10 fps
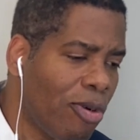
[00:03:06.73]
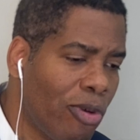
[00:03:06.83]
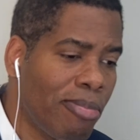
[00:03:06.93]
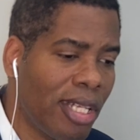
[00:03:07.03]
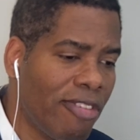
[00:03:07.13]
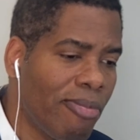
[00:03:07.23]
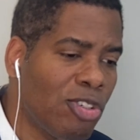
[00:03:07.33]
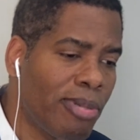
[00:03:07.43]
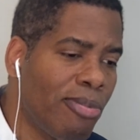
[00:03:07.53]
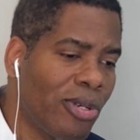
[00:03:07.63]
We believe most
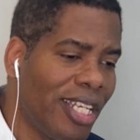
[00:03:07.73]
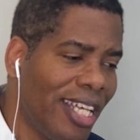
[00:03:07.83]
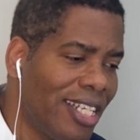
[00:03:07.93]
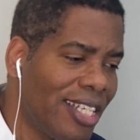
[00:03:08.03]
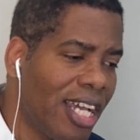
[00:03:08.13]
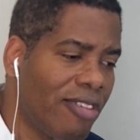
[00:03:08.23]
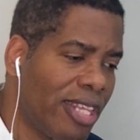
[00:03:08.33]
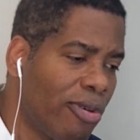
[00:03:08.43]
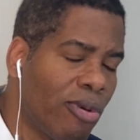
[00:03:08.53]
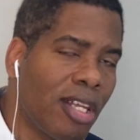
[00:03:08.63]
people can get it done if they
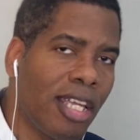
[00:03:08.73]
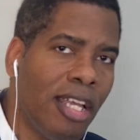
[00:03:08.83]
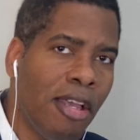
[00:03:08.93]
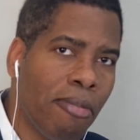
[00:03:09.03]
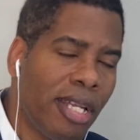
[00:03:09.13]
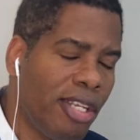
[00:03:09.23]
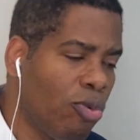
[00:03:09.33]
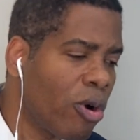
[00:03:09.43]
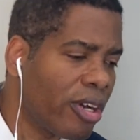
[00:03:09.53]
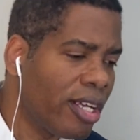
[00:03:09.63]
really put in the
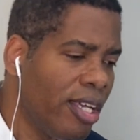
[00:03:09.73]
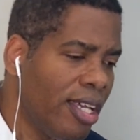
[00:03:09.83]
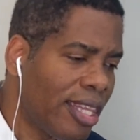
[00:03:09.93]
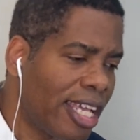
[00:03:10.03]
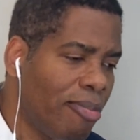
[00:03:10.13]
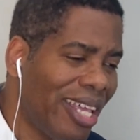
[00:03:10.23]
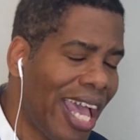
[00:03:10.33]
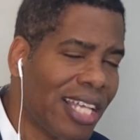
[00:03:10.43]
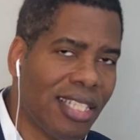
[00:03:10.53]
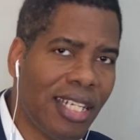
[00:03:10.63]
work. They can be
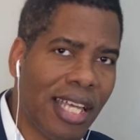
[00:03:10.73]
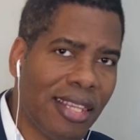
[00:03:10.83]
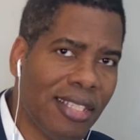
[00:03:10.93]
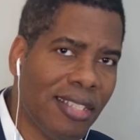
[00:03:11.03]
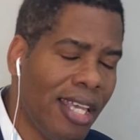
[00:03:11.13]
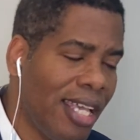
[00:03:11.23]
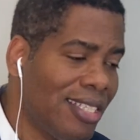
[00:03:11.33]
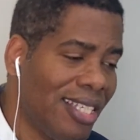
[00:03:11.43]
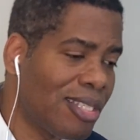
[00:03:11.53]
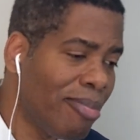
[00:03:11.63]
excellent at this in
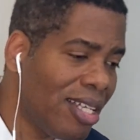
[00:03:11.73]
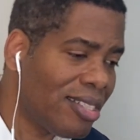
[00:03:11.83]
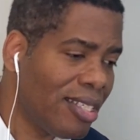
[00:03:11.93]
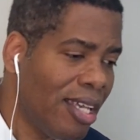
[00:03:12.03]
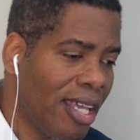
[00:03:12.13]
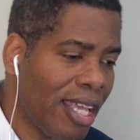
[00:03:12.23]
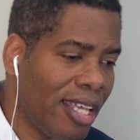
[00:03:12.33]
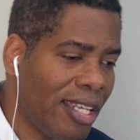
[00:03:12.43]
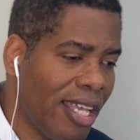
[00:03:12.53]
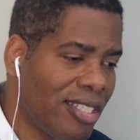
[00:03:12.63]
6 months,
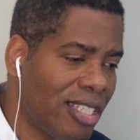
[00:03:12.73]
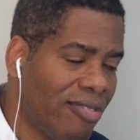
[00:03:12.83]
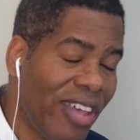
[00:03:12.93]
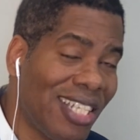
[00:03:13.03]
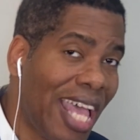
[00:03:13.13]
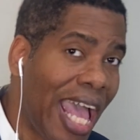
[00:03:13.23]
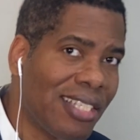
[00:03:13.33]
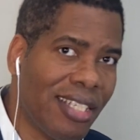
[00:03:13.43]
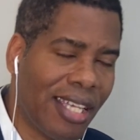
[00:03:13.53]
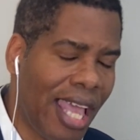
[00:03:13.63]
and just
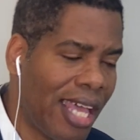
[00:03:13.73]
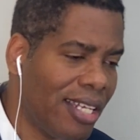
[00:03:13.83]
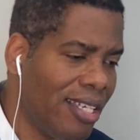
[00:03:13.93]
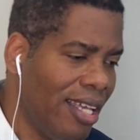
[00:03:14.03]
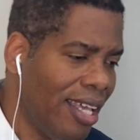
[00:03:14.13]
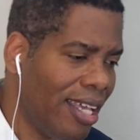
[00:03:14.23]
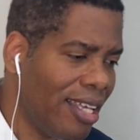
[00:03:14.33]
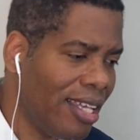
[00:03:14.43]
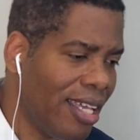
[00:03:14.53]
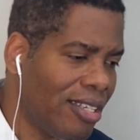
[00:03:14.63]
fantastic at it in
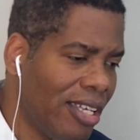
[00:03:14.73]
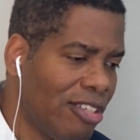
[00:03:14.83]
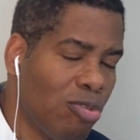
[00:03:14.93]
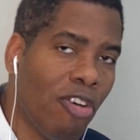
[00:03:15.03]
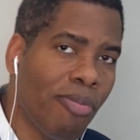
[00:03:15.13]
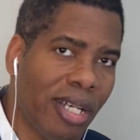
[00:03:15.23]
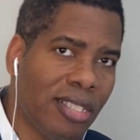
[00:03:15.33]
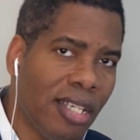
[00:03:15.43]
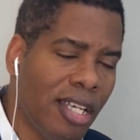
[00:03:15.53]
12 months.